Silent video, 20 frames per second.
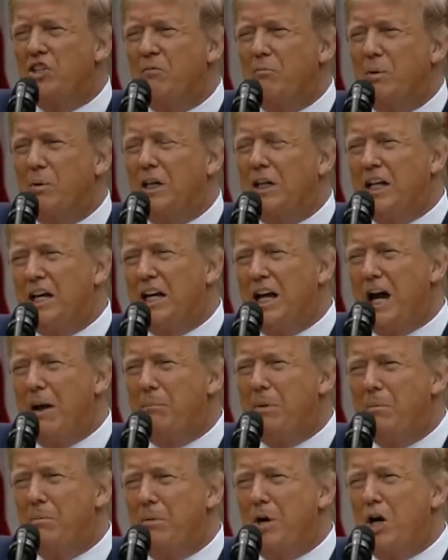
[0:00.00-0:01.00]
of building
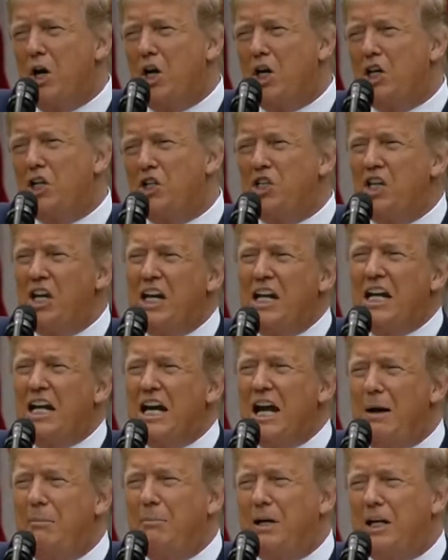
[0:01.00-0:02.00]
up America's
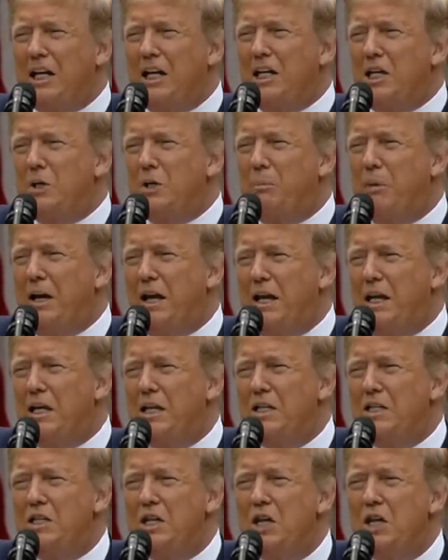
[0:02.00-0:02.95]
economic independence,